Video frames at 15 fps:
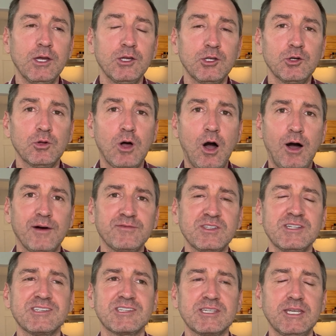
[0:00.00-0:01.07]
You'll
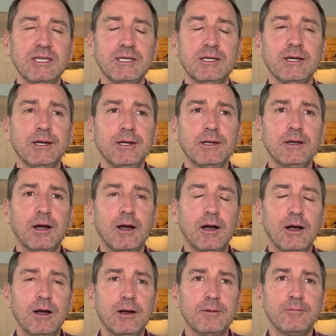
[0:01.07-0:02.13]
often see
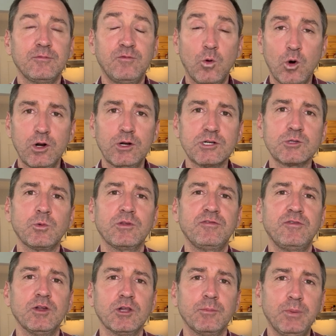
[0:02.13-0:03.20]
foreigners with
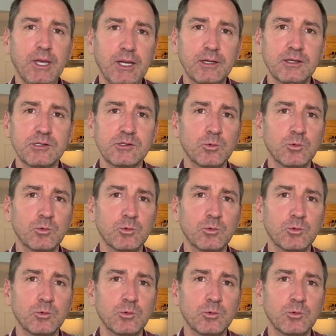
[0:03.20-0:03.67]
Filipinas,